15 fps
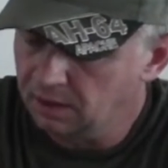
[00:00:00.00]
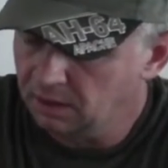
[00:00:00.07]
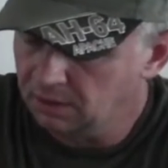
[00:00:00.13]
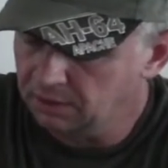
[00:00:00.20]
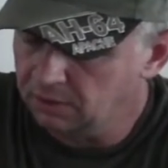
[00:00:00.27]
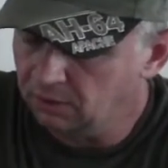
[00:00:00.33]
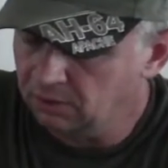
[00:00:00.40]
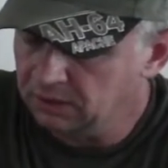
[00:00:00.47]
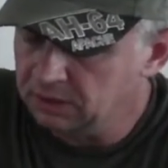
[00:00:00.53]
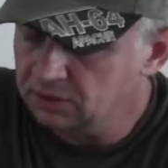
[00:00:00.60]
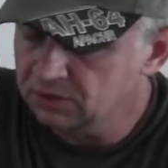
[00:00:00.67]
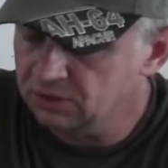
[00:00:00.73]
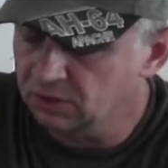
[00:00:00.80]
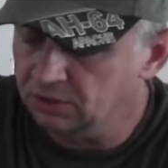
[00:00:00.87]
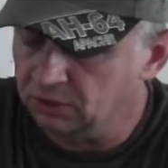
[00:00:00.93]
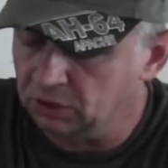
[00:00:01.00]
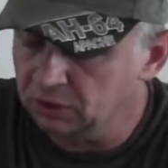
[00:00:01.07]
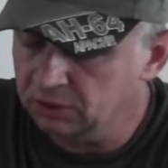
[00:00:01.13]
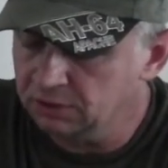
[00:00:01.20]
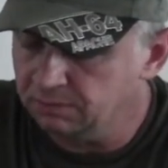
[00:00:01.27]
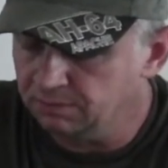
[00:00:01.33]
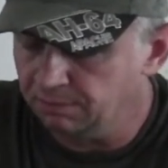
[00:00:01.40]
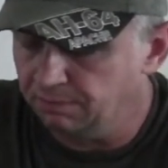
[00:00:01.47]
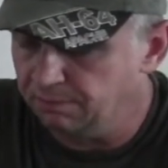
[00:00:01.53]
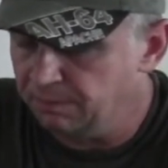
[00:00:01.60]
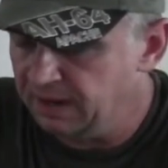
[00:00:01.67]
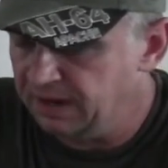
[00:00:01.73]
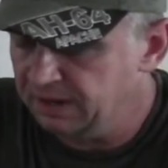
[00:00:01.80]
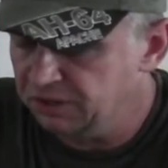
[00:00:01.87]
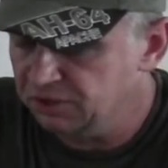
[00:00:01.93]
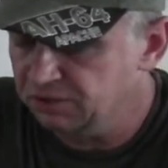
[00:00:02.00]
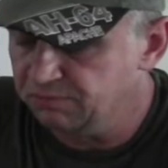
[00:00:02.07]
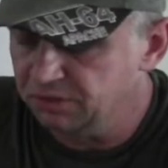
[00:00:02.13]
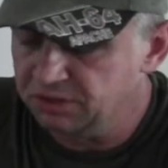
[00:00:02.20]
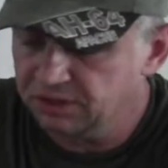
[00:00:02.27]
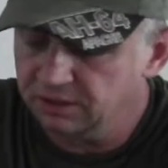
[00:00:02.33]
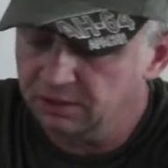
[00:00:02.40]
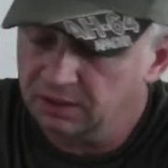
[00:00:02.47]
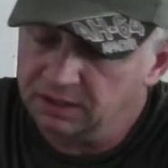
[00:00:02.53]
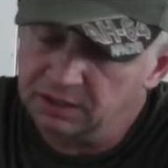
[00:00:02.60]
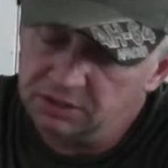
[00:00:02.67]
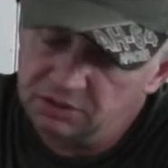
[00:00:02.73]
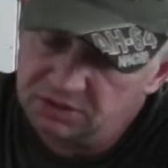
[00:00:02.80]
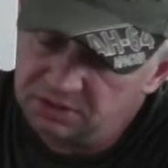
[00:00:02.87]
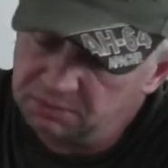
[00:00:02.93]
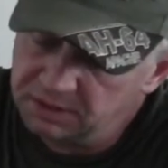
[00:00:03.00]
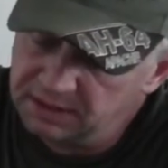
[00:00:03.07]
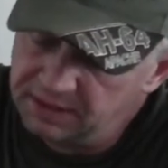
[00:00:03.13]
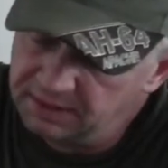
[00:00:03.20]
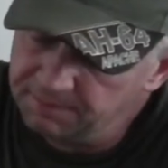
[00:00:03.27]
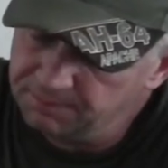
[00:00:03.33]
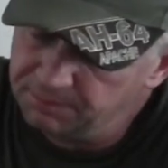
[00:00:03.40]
Don't like using all the good bandage material. I can use some of that